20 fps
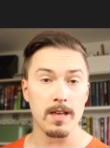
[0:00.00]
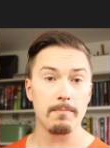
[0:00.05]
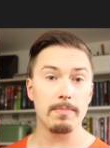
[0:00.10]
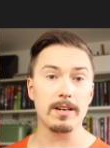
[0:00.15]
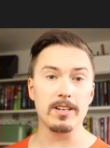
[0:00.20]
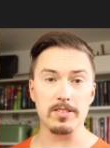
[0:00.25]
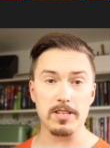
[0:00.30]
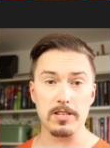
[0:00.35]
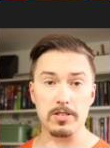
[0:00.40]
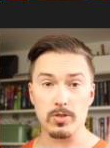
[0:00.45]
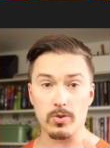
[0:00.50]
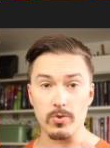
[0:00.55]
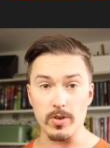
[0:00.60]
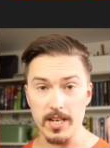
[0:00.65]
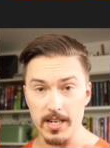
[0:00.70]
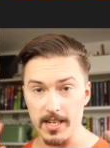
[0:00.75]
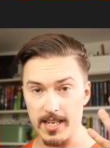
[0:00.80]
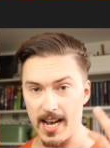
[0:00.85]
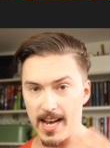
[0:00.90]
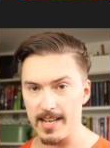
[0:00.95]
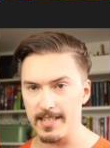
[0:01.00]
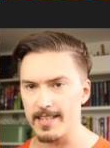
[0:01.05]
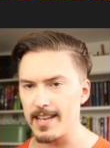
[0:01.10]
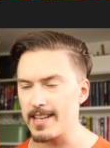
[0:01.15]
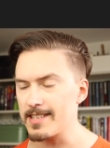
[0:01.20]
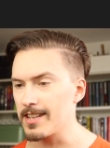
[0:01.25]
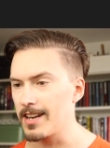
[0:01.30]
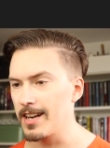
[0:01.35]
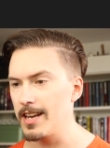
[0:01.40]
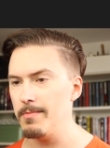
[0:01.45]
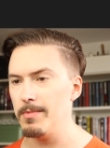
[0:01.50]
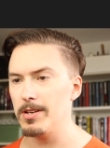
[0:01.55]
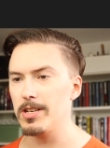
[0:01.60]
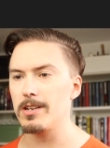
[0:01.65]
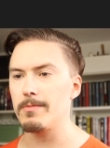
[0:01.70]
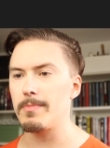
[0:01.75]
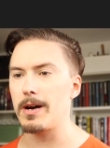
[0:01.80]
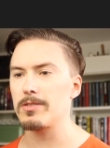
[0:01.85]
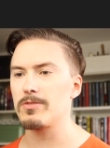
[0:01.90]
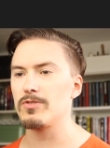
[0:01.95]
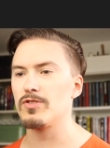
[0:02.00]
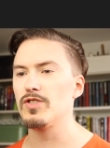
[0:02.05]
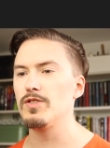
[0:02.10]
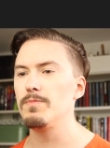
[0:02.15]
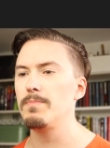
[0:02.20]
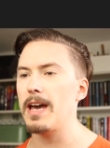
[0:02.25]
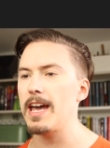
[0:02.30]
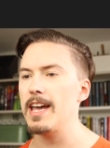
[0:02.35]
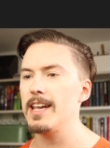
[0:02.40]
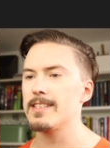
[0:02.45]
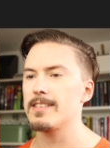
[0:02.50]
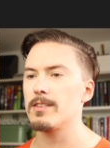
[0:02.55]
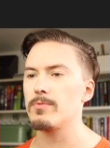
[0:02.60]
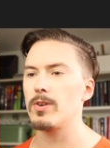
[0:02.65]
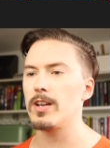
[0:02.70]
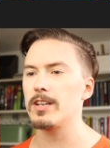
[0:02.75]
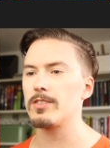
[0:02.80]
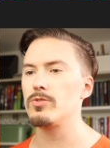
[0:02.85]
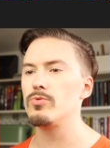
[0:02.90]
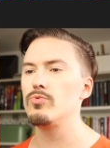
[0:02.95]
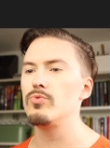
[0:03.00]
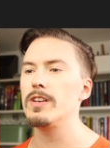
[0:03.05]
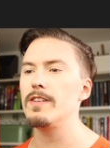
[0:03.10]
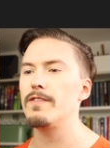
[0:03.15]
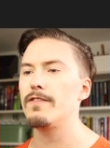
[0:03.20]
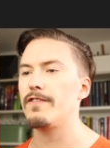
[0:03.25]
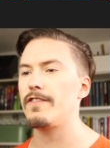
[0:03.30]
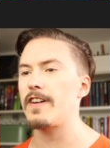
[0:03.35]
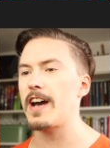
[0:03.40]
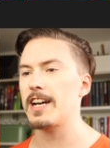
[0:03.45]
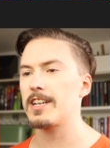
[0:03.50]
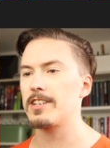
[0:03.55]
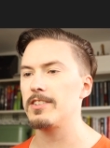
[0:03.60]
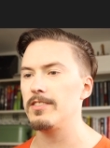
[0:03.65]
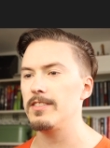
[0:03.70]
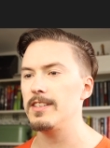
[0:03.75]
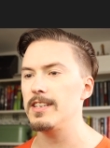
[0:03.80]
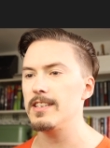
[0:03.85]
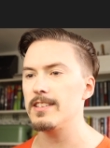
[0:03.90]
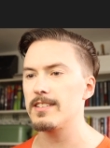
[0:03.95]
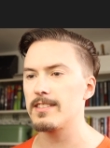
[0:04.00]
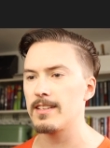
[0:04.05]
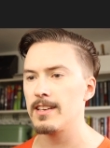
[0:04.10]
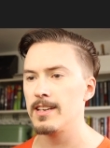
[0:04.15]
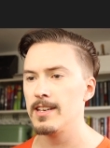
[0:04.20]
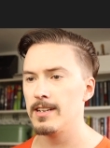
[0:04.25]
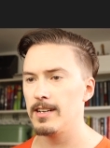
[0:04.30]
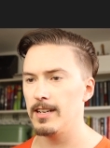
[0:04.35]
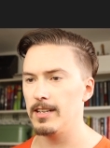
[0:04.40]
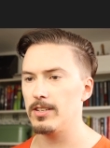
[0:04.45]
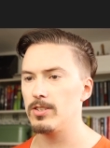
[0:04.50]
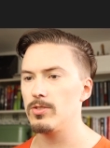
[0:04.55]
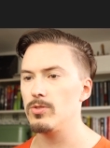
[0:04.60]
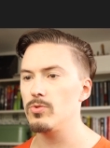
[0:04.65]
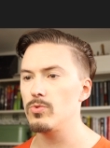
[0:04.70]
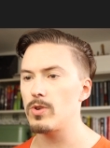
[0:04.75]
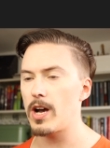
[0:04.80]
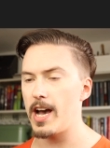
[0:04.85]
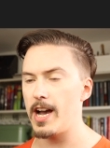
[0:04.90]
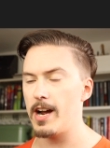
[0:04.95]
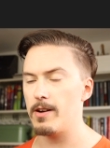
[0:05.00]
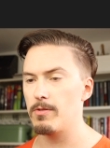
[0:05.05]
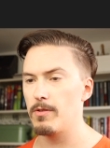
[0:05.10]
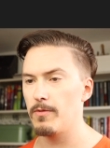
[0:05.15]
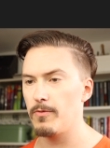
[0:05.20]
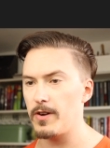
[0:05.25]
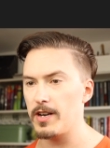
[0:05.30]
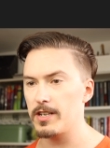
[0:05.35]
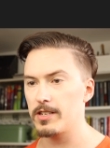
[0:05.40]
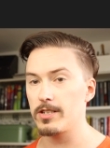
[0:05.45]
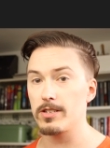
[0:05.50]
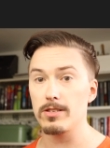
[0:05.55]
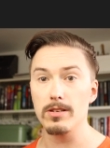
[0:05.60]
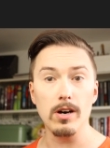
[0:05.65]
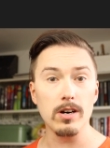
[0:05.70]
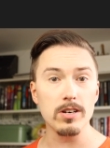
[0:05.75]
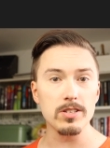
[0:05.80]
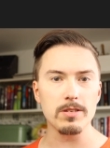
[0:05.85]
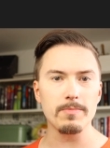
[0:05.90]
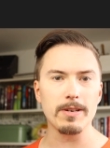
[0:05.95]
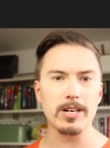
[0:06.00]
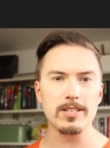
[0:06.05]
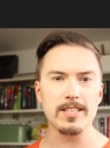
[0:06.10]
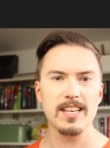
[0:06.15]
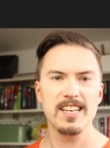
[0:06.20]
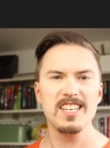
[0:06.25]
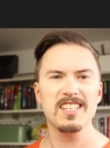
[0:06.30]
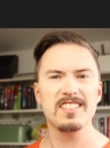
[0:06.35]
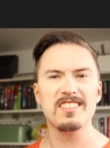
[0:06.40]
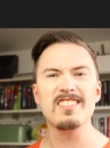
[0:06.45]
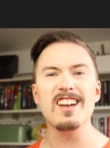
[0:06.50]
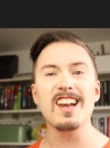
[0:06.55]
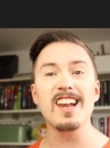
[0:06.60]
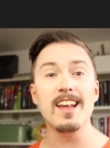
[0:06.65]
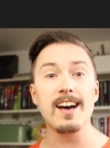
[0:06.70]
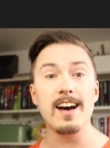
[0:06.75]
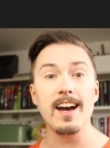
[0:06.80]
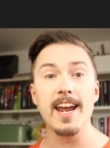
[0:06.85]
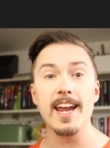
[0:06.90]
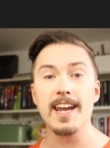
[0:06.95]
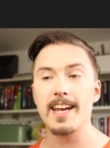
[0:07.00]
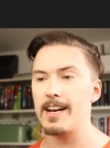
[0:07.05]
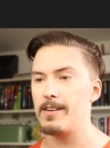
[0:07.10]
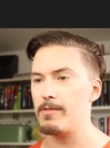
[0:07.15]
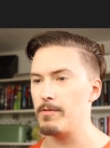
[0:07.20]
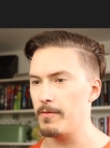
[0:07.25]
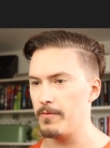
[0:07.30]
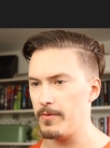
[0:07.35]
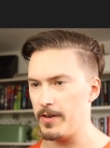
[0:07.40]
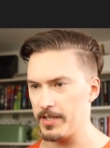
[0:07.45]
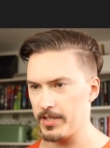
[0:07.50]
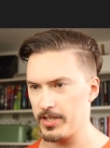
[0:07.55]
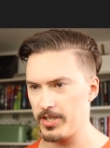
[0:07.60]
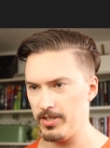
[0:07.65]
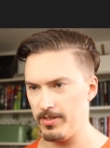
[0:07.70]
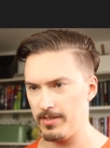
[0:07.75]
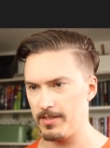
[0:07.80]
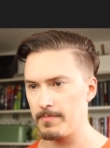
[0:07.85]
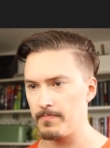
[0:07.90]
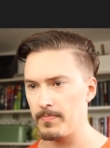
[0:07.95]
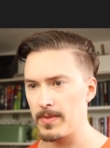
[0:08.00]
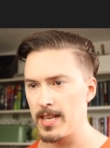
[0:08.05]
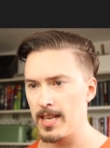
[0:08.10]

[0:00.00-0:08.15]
Because a screencast has a limited amount of space, I would like to refactor these into arrow functions, also because I just like arrow functions.